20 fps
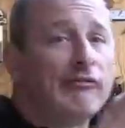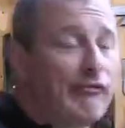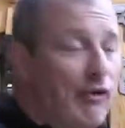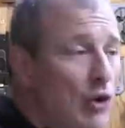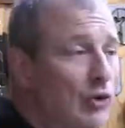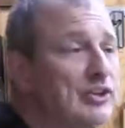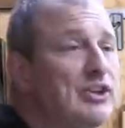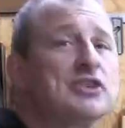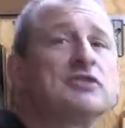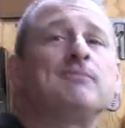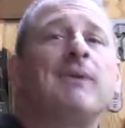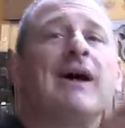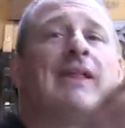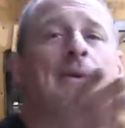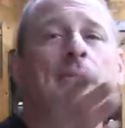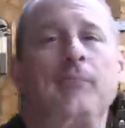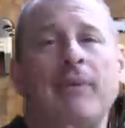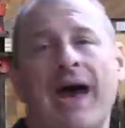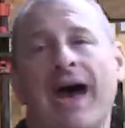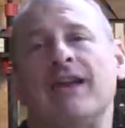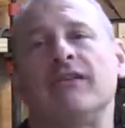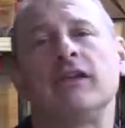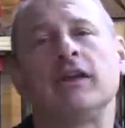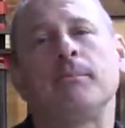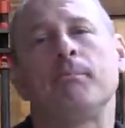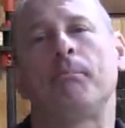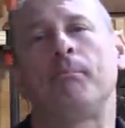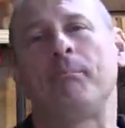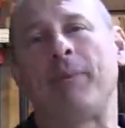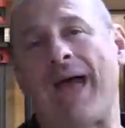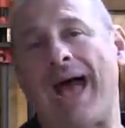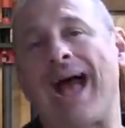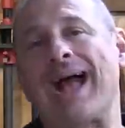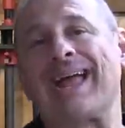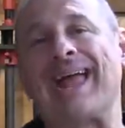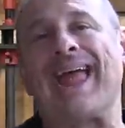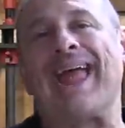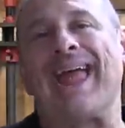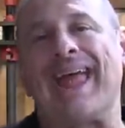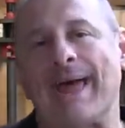voltage by the battery
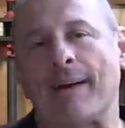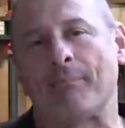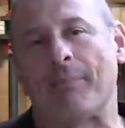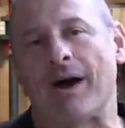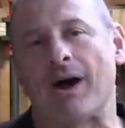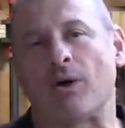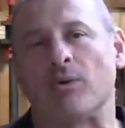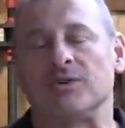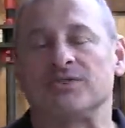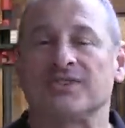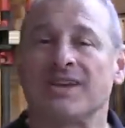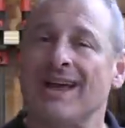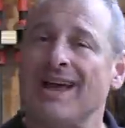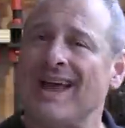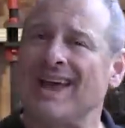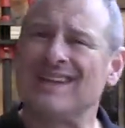pack amp hours.